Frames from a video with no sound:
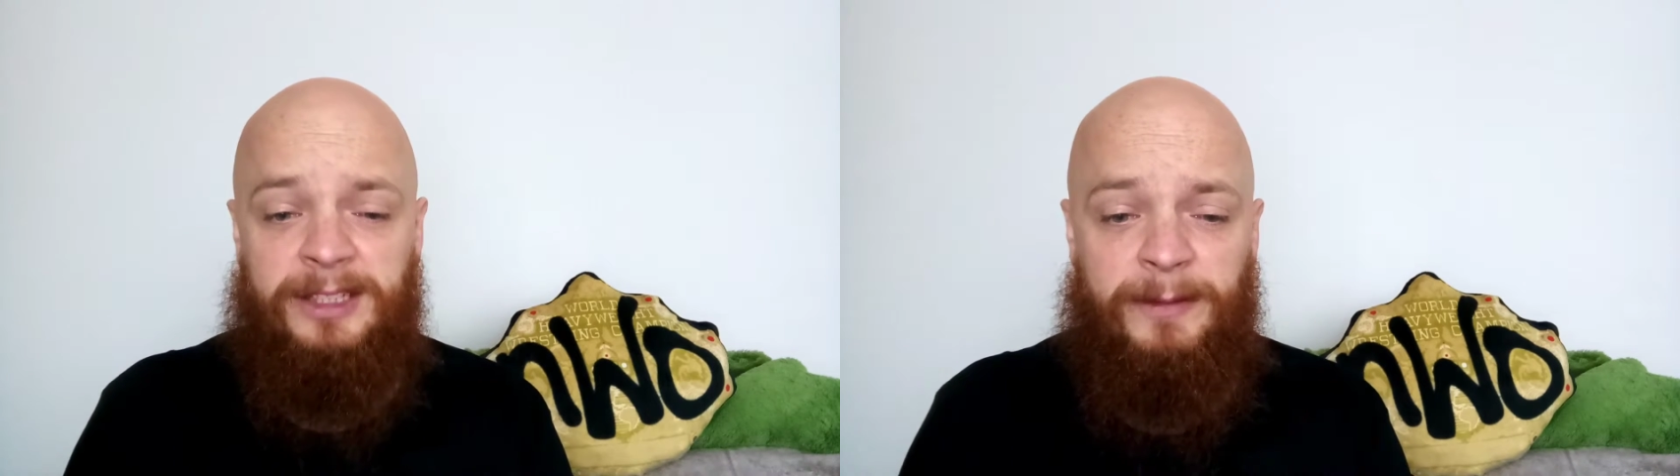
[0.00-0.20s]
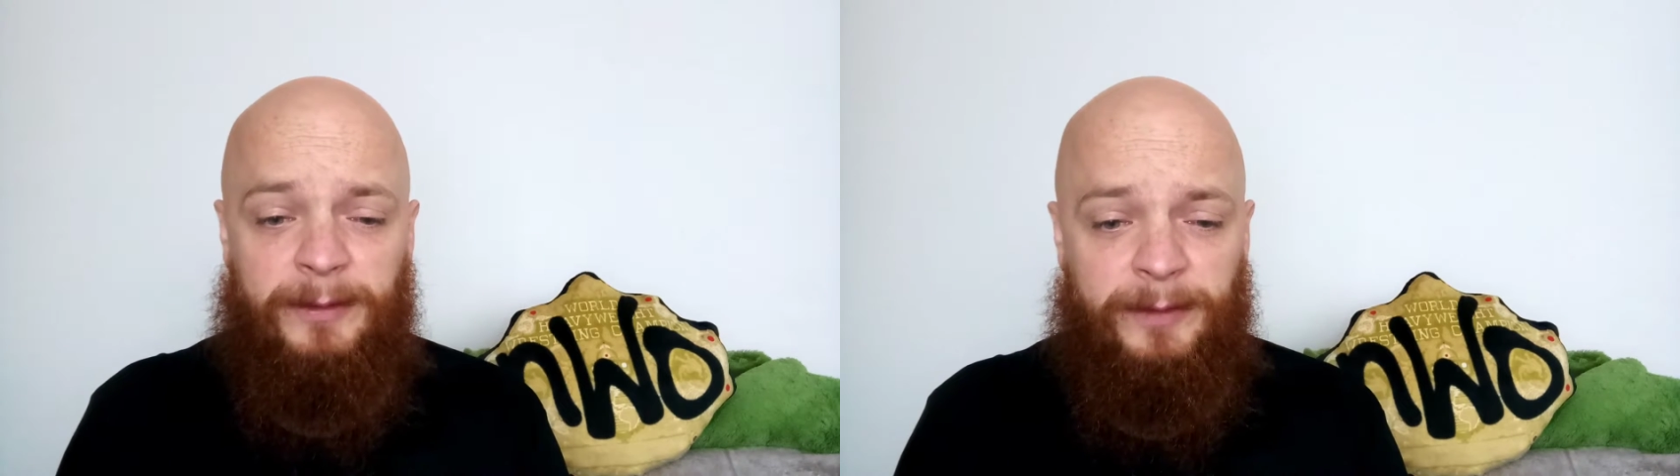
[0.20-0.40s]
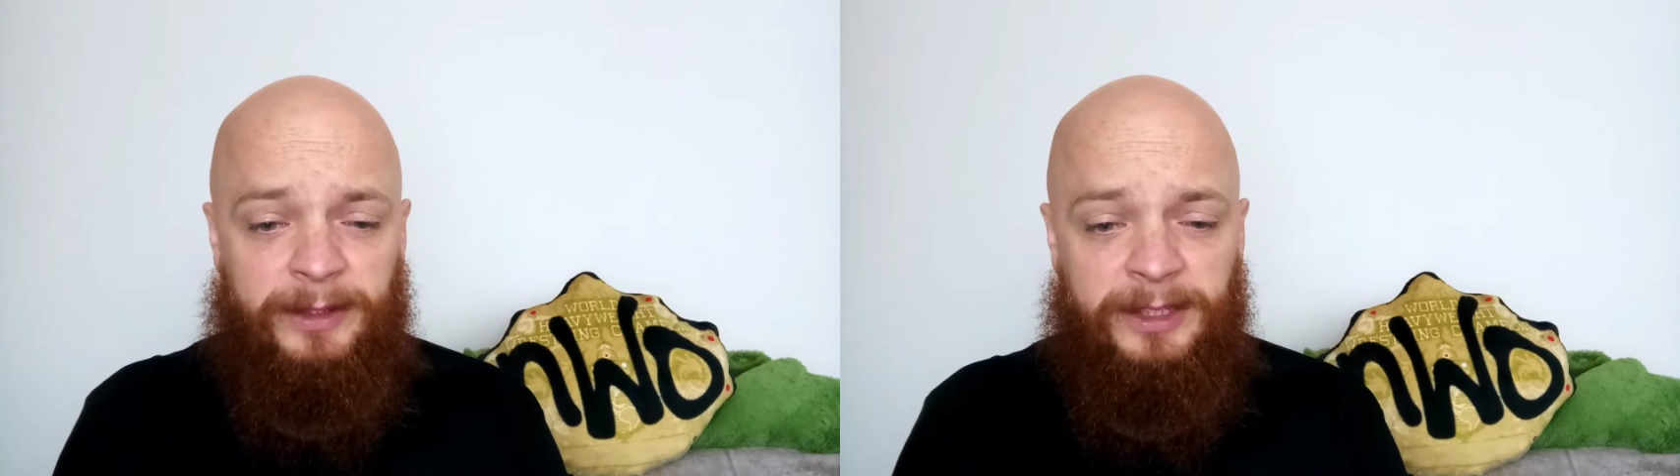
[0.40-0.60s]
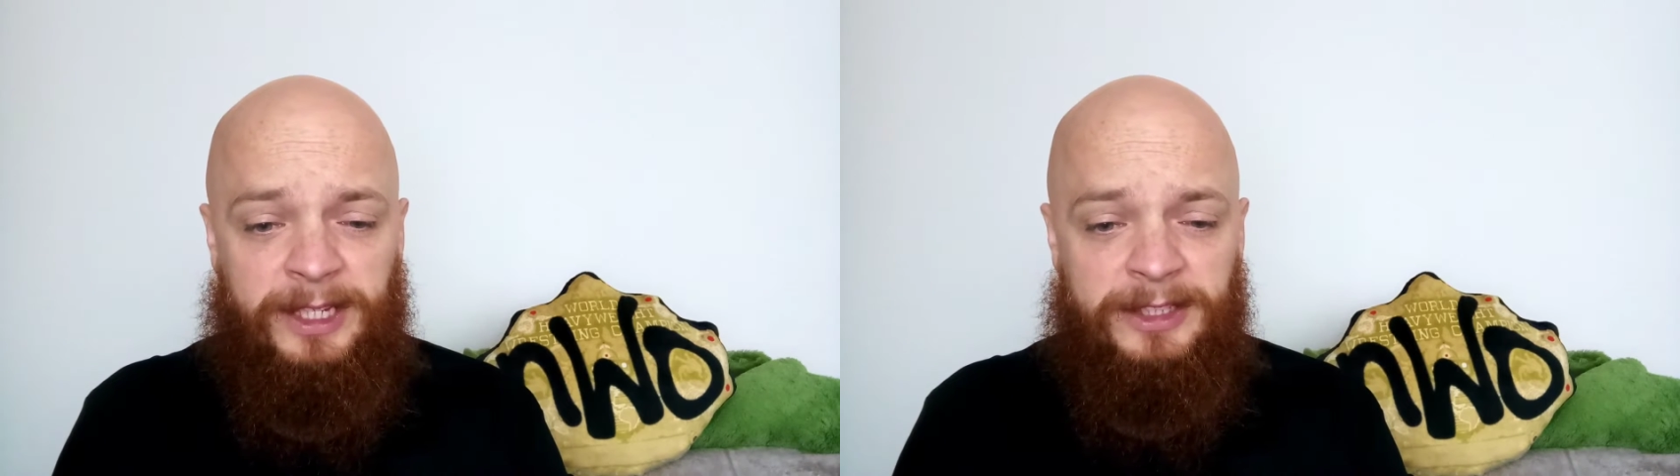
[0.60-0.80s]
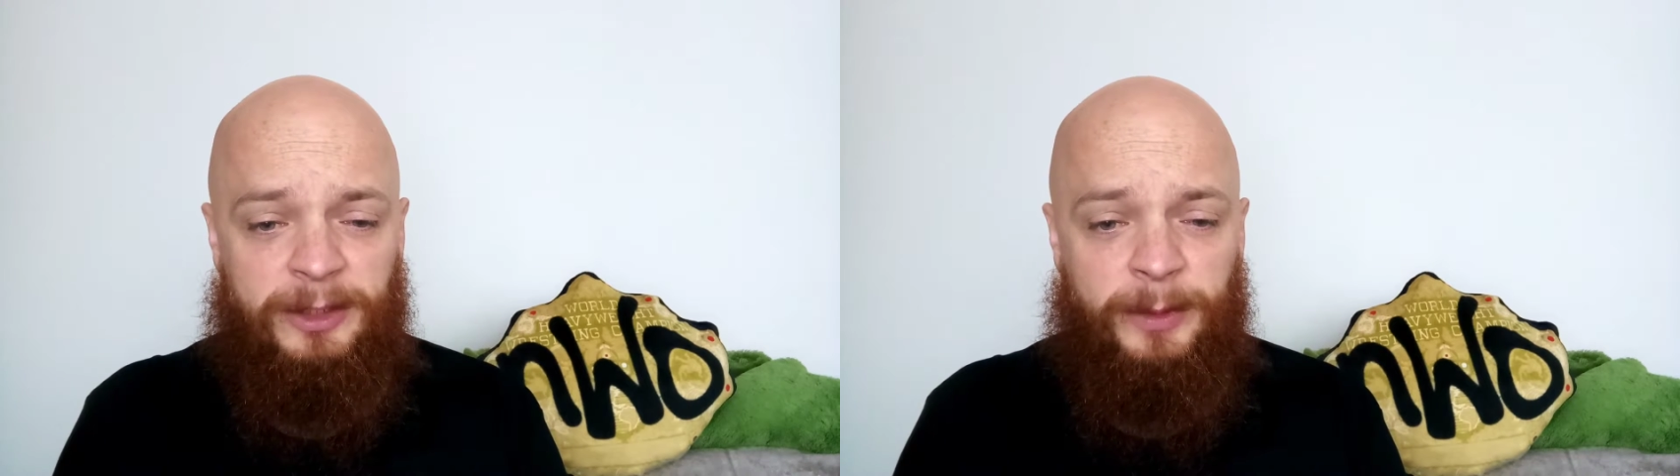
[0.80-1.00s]
David Finlay
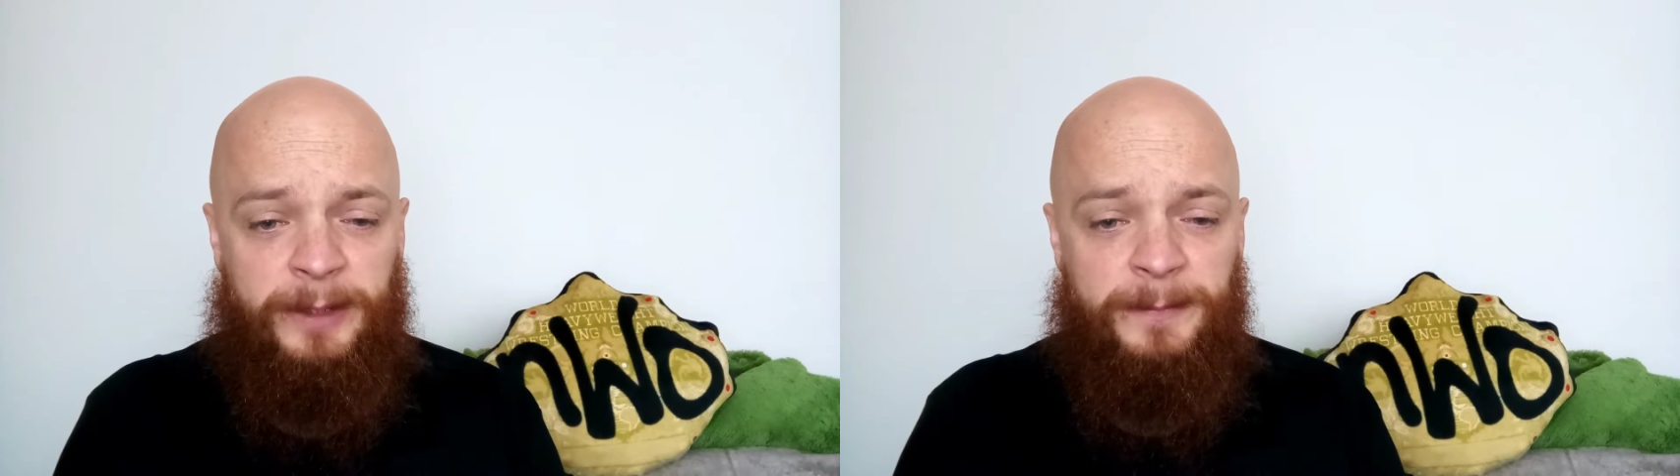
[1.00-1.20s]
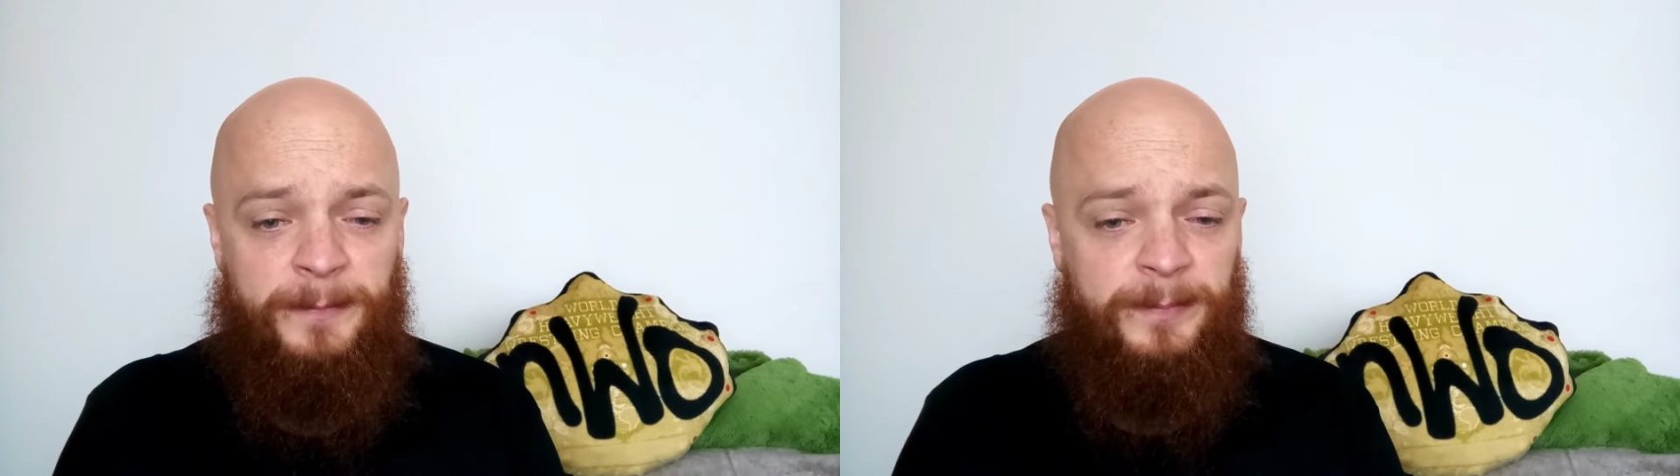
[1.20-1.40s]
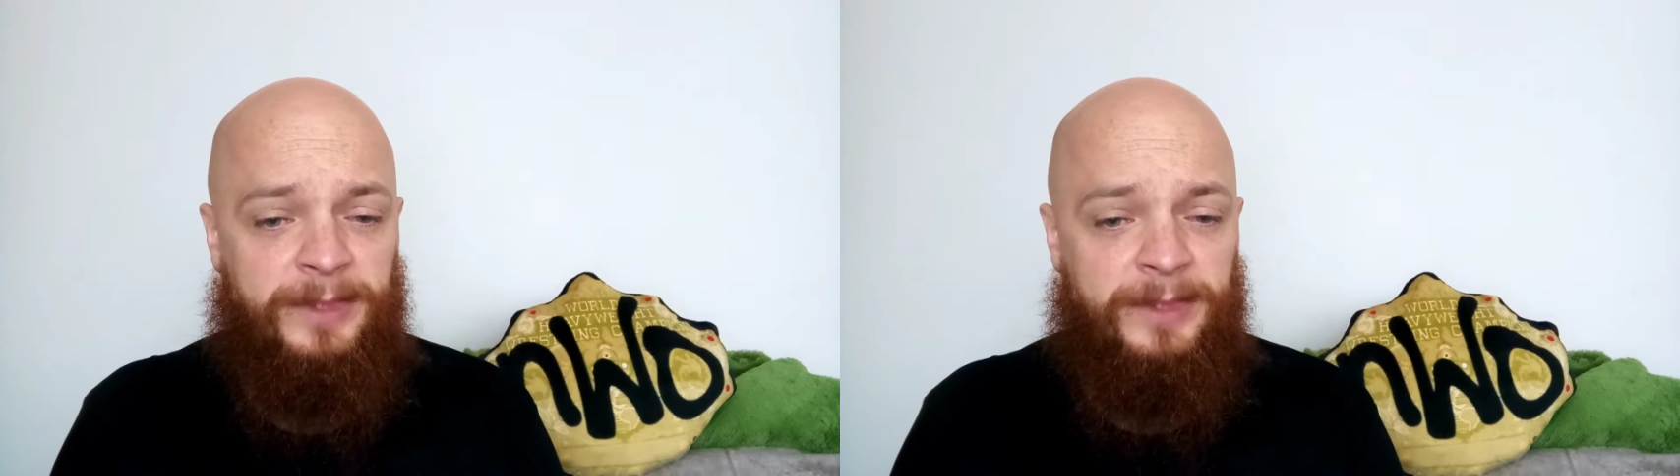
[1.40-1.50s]
gets the win.